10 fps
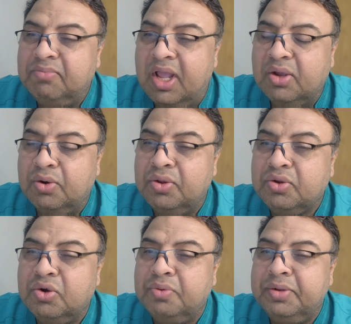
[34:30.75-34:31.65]

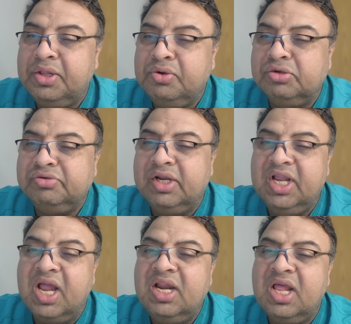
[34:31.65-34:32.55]
microscope is
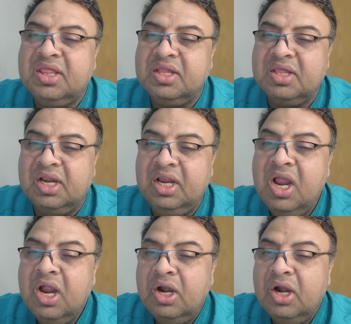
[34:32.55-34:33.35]
usually unnecessary